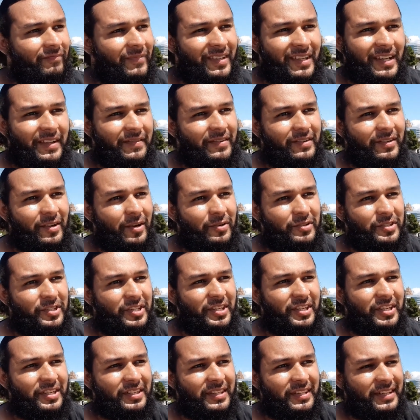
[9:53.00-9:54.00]
And even though she
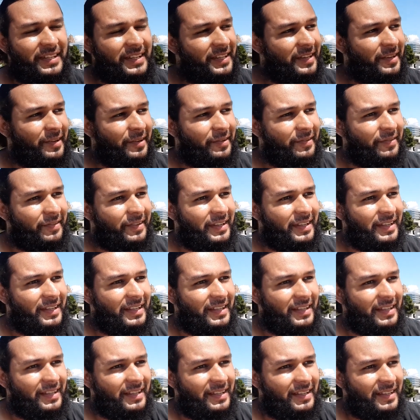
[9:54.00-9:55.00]
couldn't give
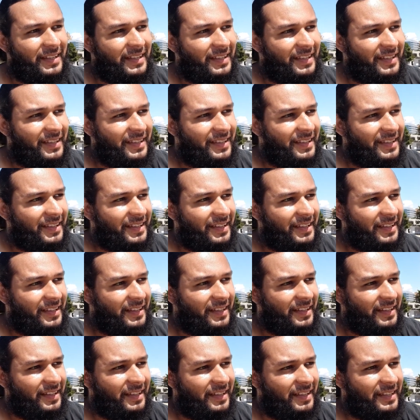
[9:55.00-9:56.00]

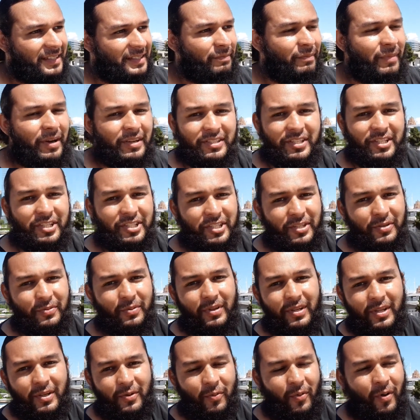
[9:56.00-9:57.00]
as much as she
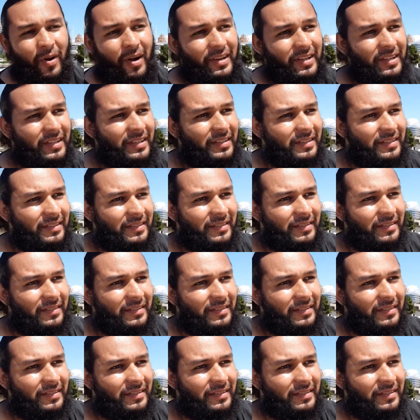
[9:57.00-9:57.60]
really wanted,